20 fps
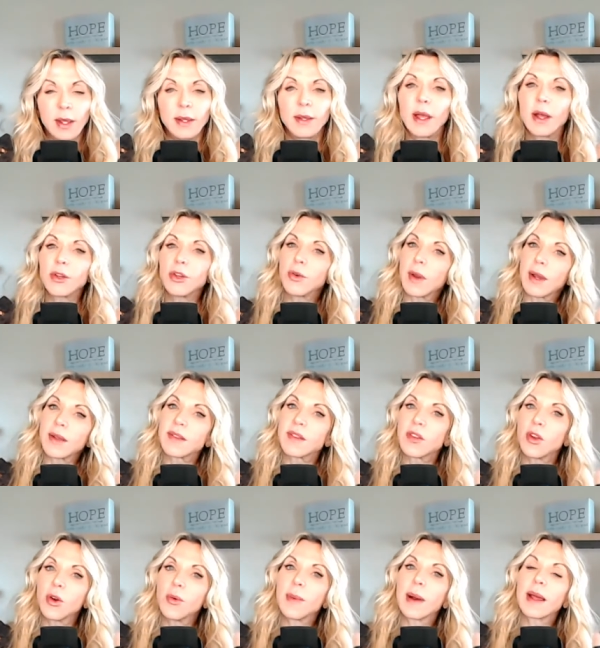Now, you guys
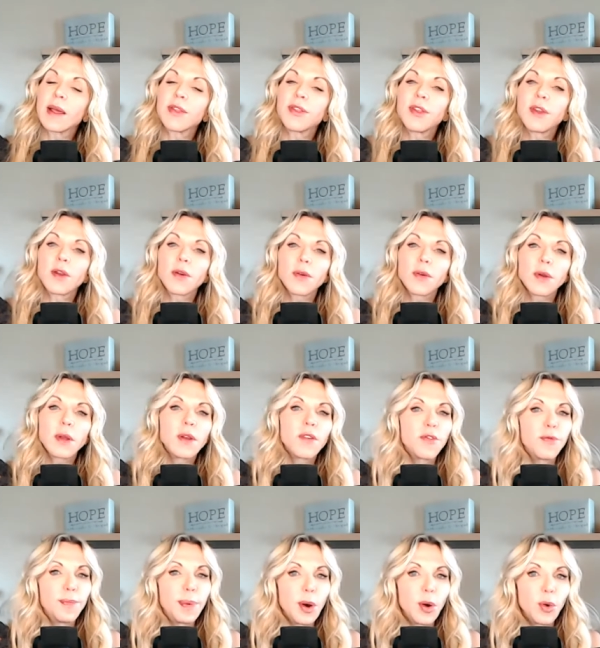know my theory
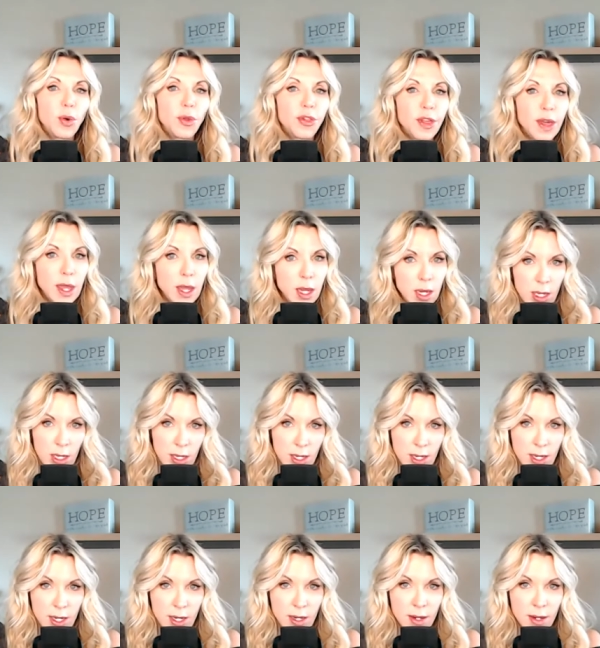of both and.